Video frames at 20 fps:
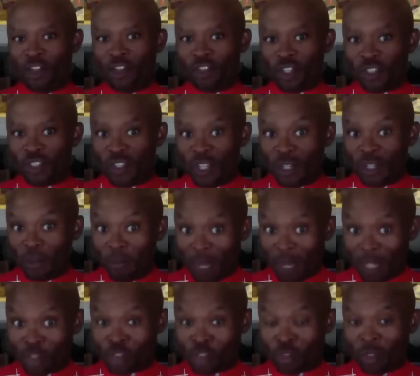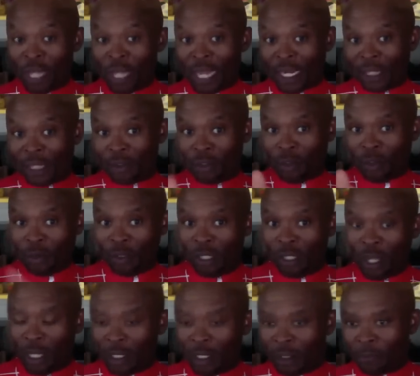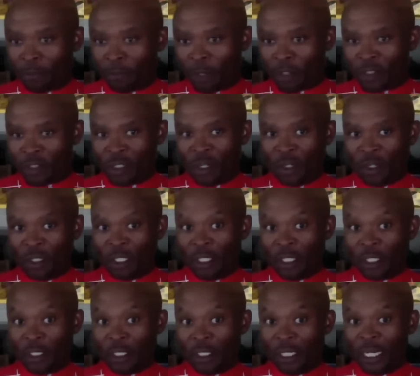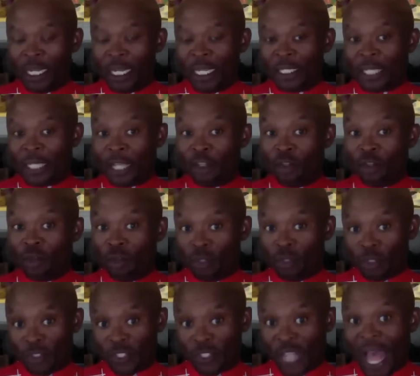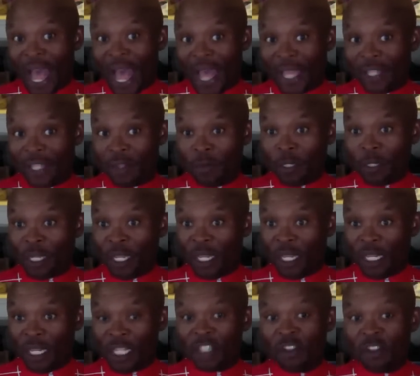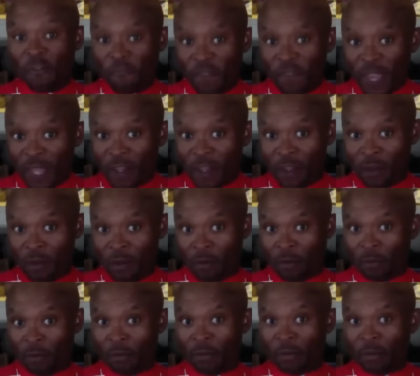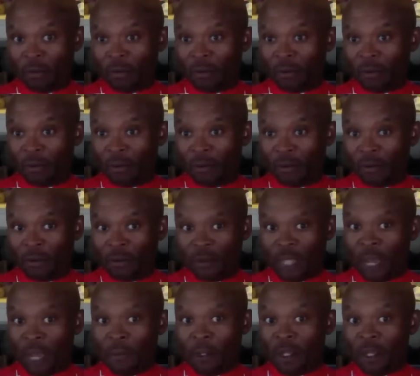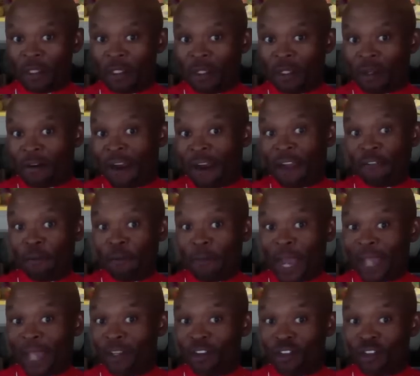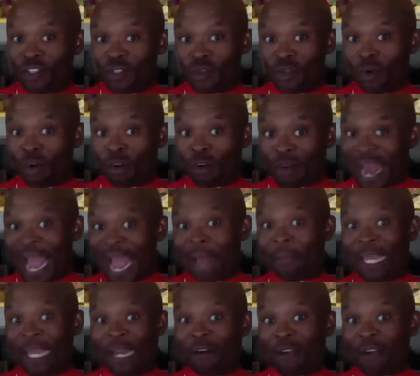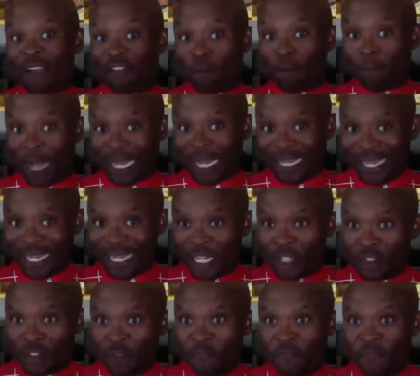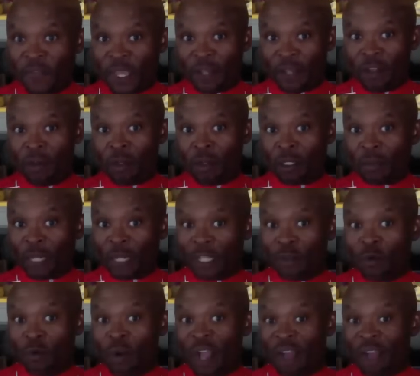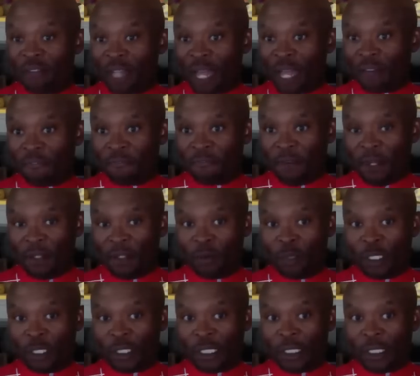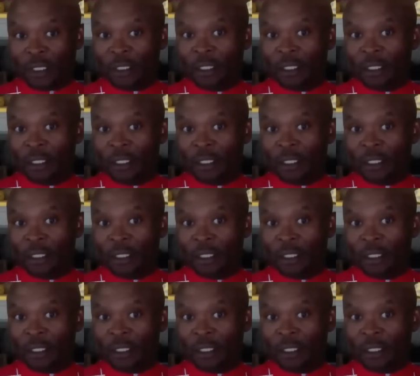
You just need to make sure, like I told the other person earlier, that you know your size because it needs to fit you. Not because it's a gravel bike, you can just go grab a gravel bike. It needs to fit you, otherwise, you won't have a lot of fun with it.